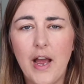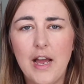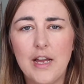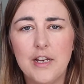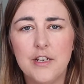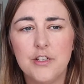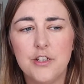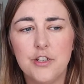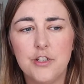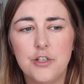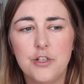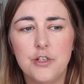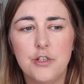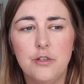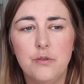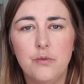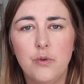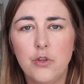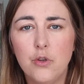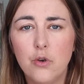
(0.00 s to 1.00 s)
and
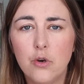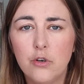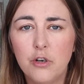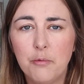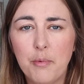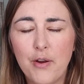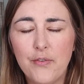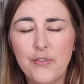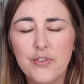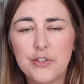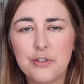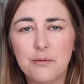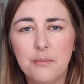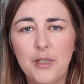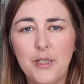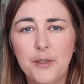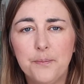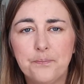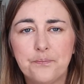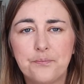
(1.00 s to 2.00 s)
to Europe over
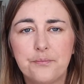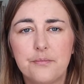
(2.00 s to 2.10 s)
summer.